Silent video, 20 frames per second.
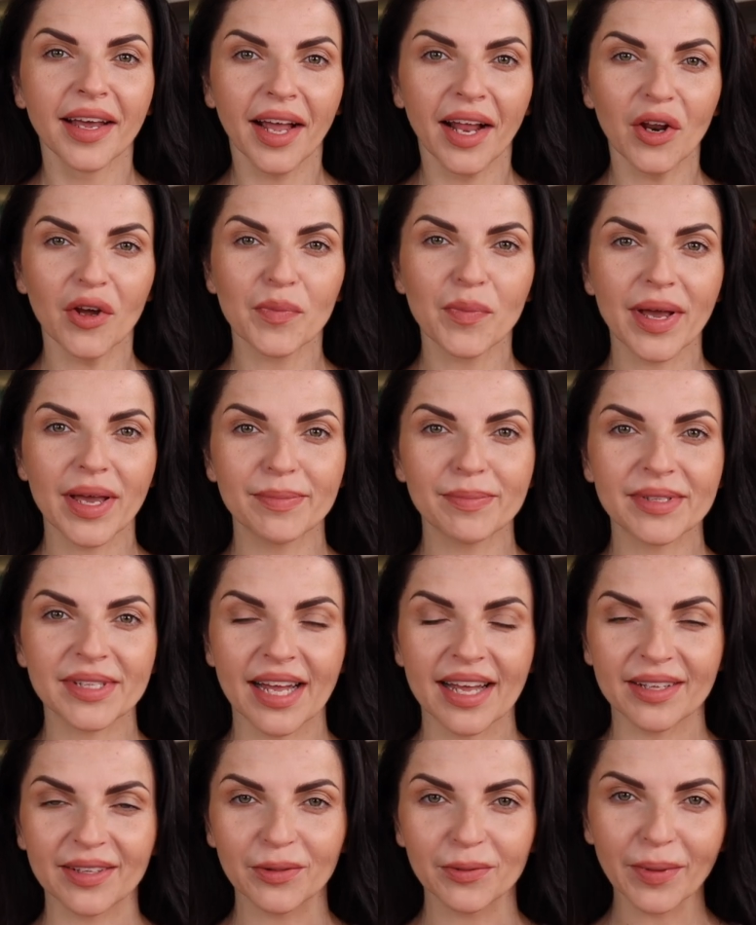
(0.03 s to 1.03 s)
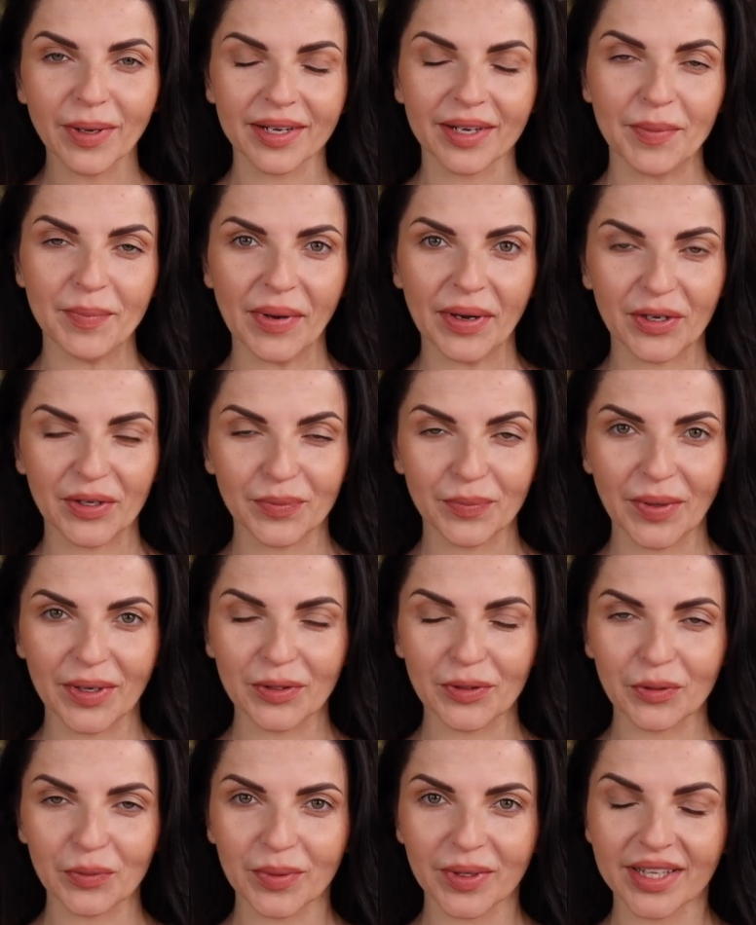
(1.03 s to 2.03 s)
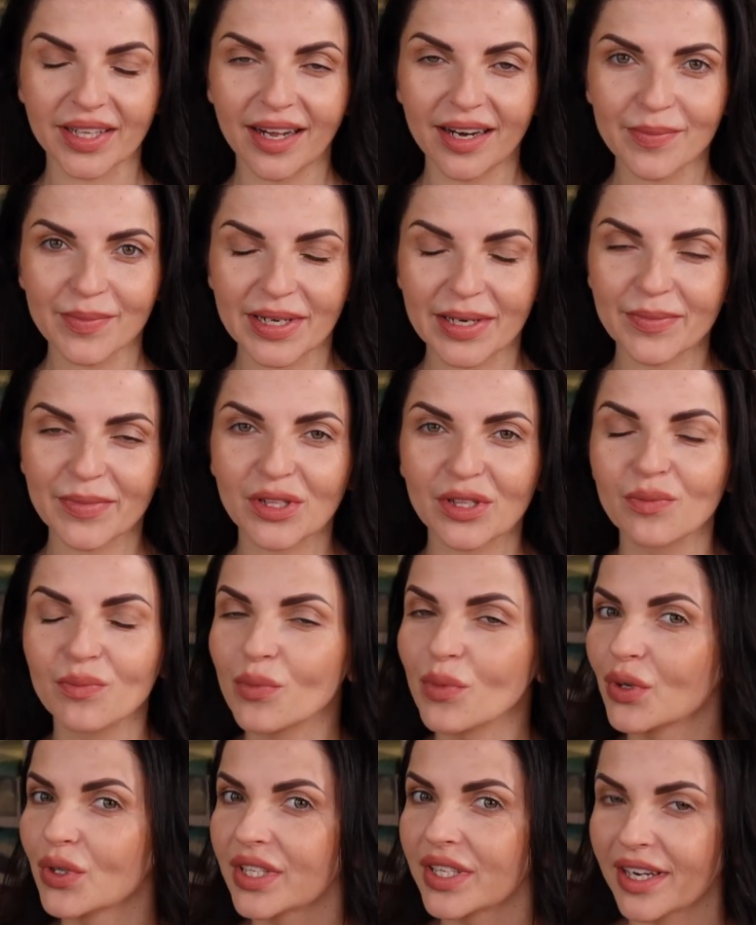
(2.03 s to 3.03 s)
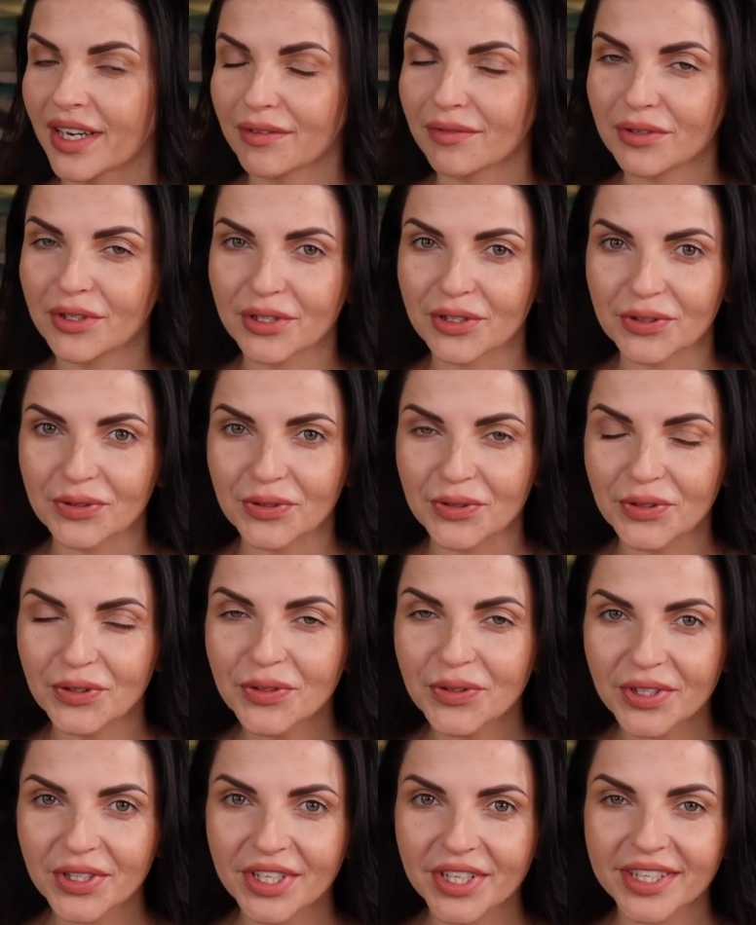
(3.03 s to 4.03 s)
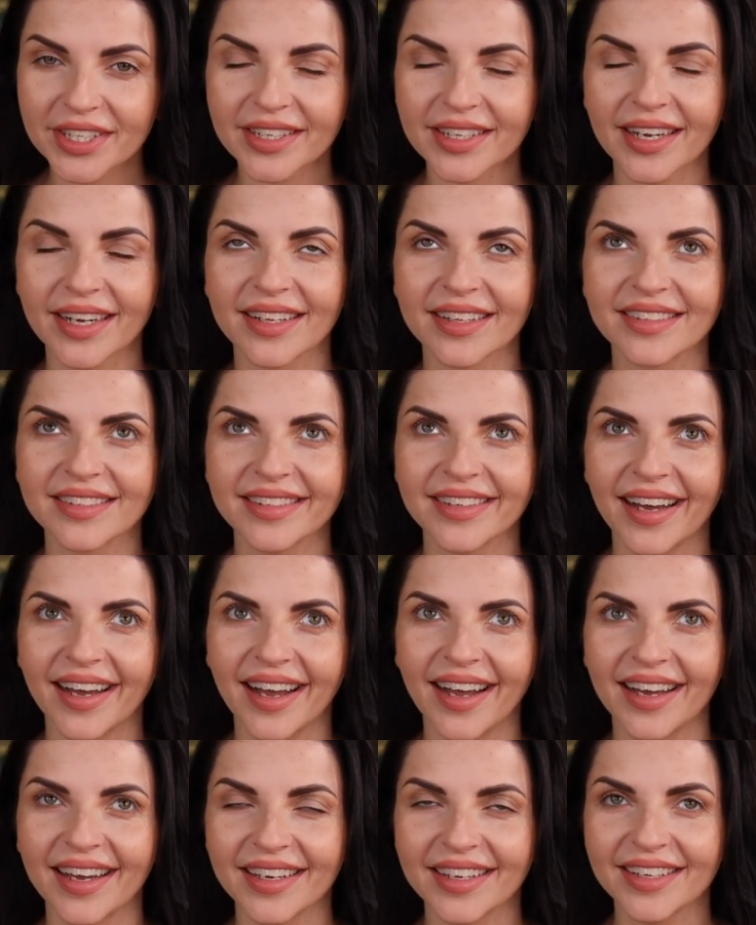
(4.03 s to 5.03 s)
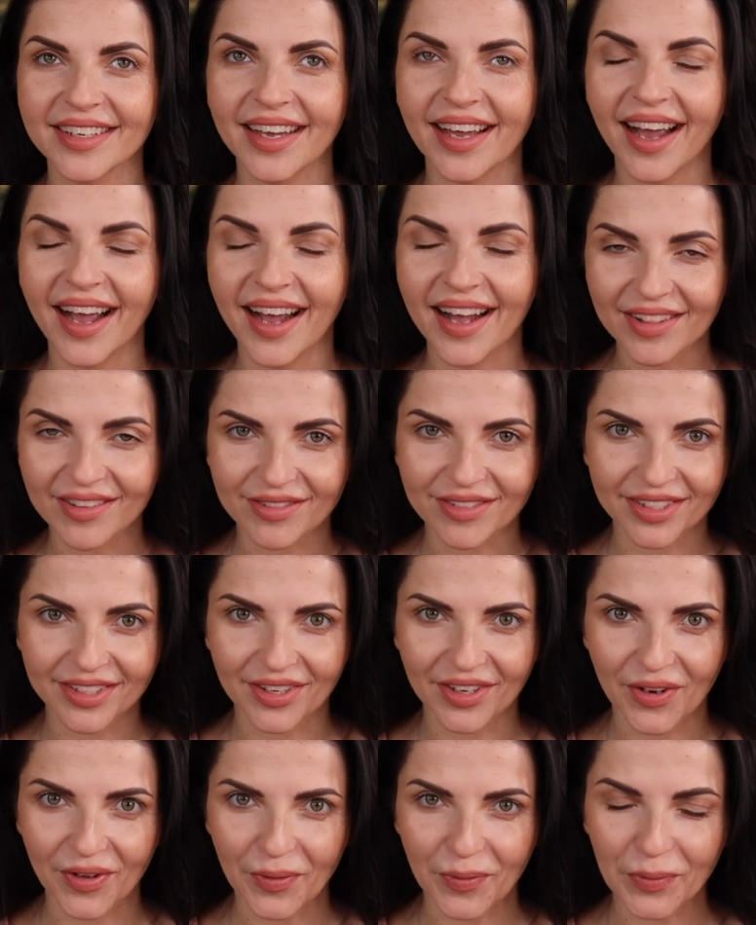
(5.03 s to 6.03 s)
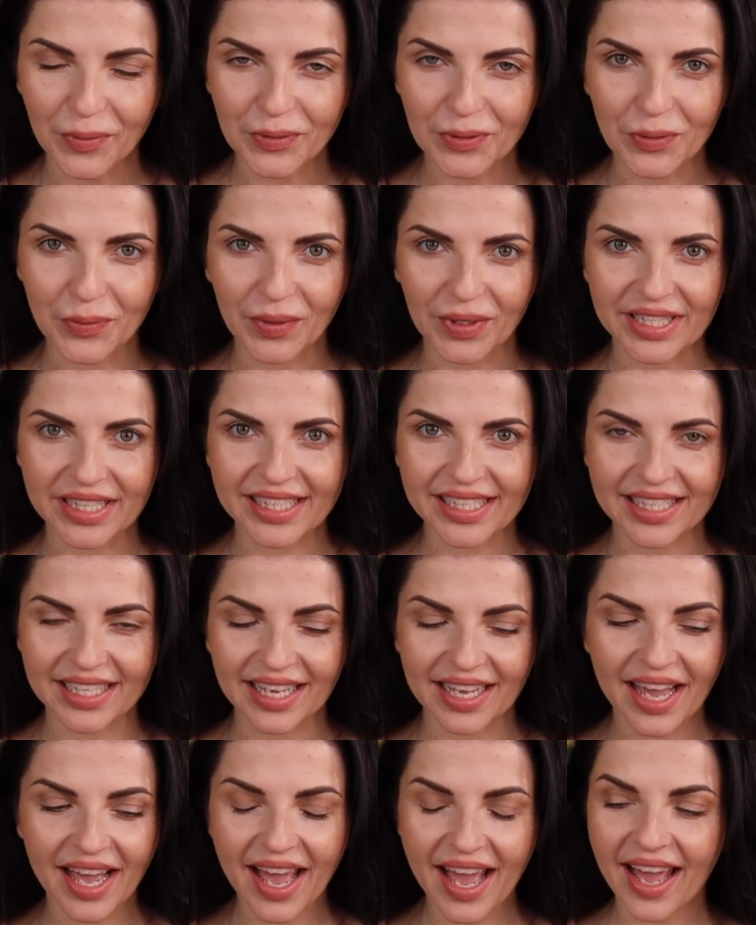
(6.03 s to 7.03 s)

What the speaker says: Hello babes and welcome back on my YouTube channel. My name is Monica if you're new here and I already know what you want to see.